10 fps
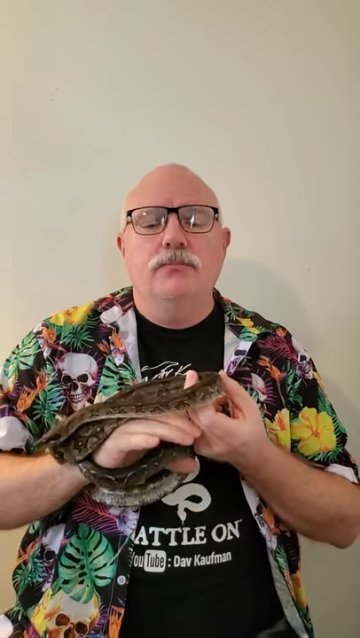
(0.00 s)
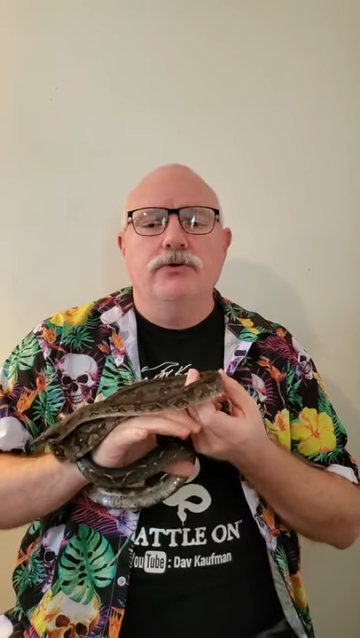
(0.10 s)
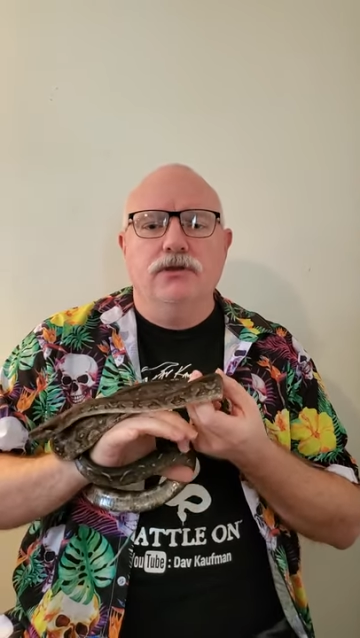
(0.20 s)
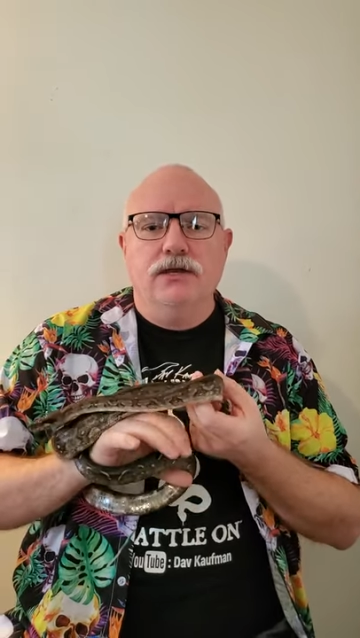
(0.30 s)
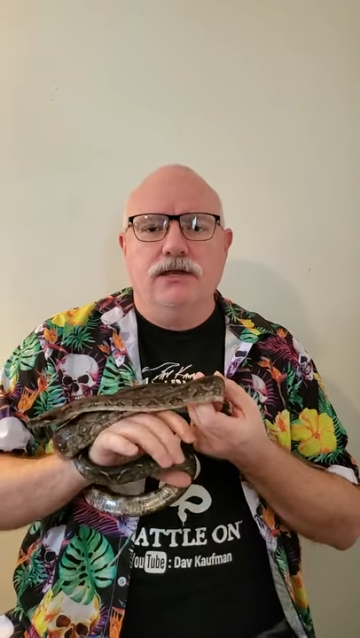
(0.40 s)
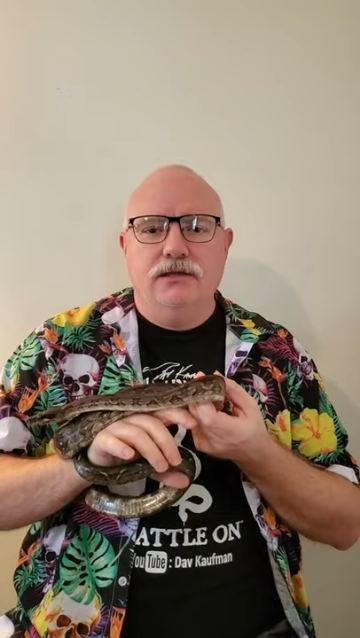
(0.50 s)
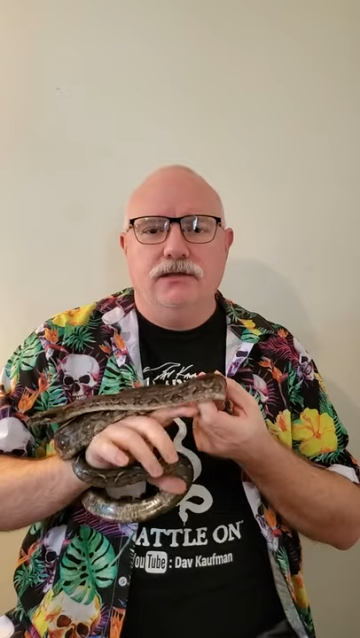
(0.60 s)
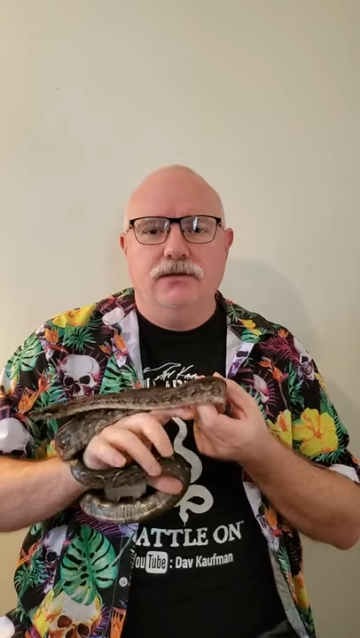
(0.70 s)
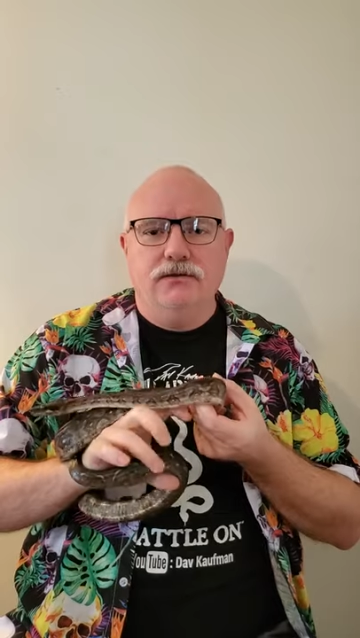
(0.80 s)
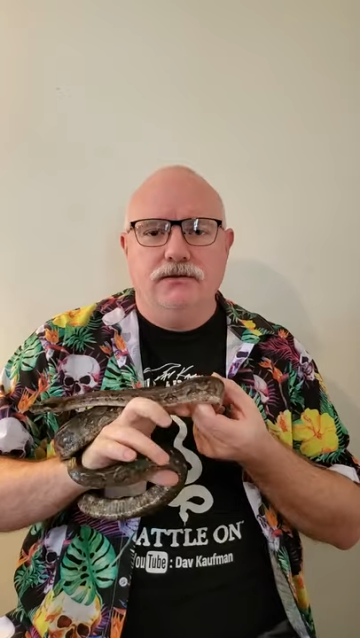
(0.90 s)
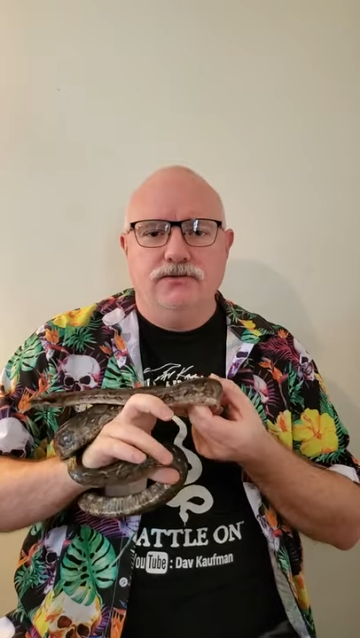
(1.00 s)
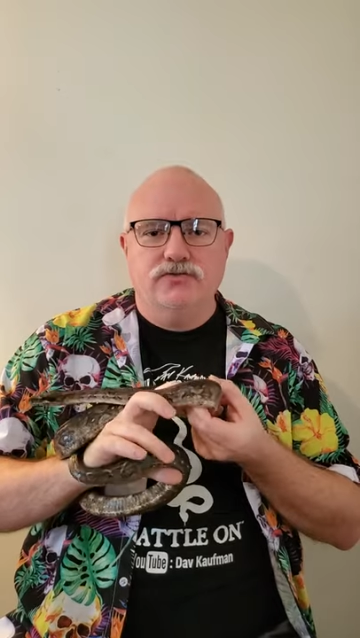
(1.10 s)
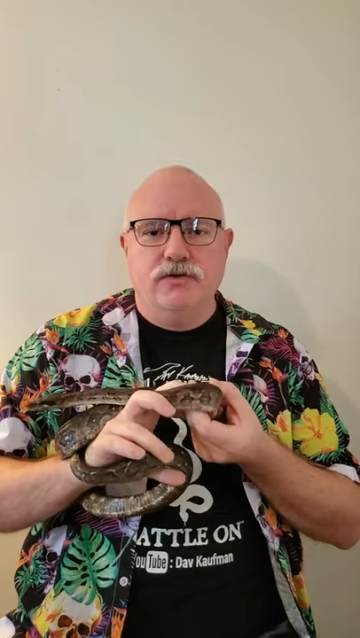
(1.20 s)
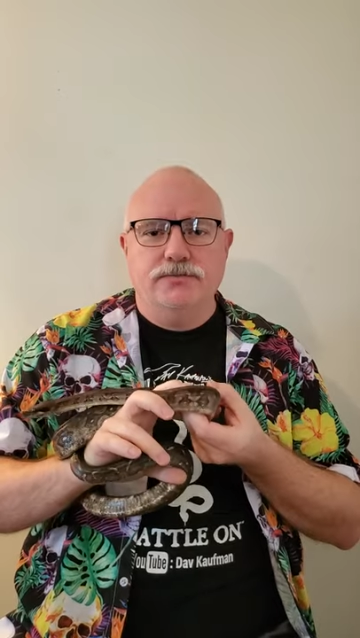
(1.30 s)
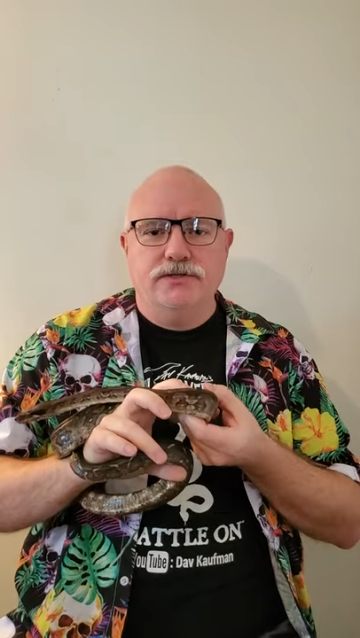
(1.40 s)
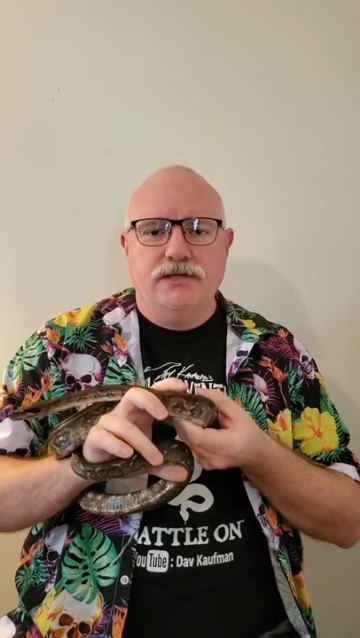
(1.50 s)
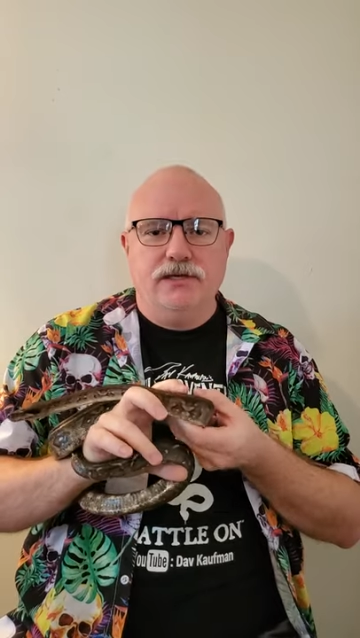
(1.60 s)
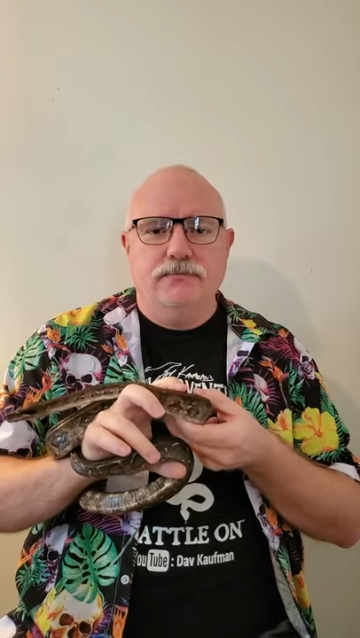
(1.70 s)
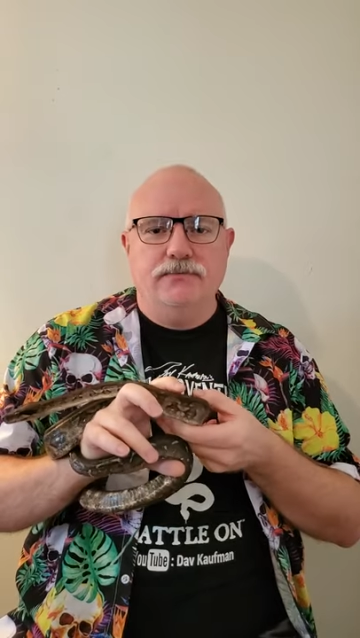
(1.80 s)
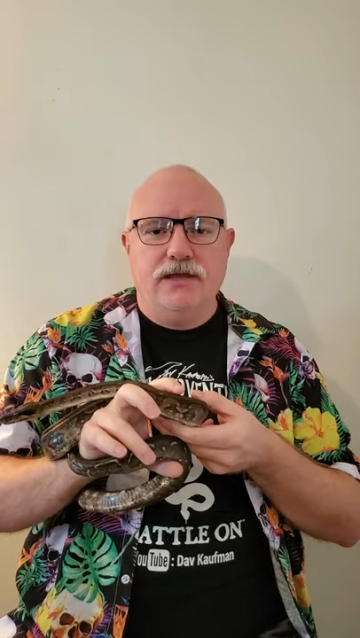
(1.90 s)
Put a link in the description to
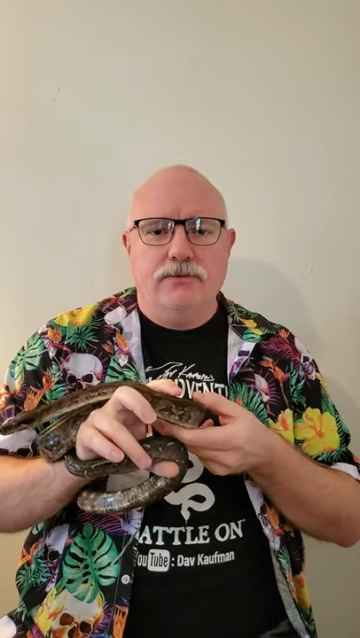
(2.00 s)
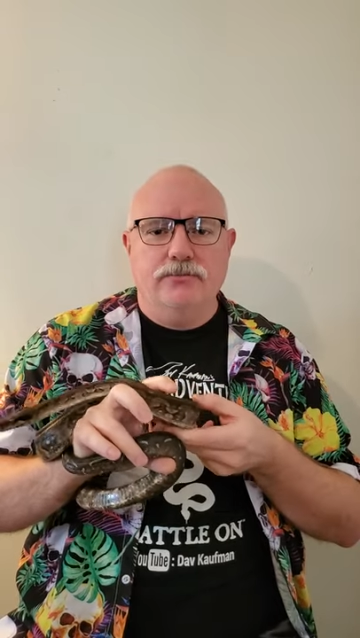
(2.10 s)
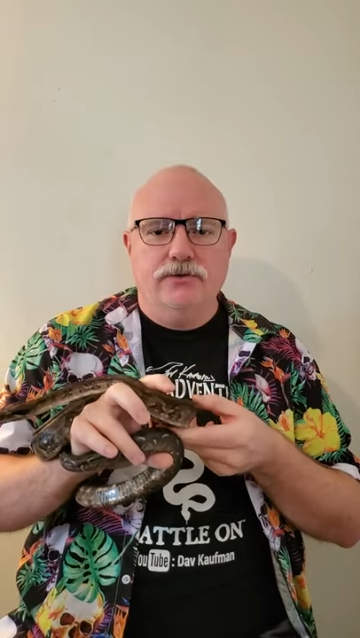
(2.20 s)
him down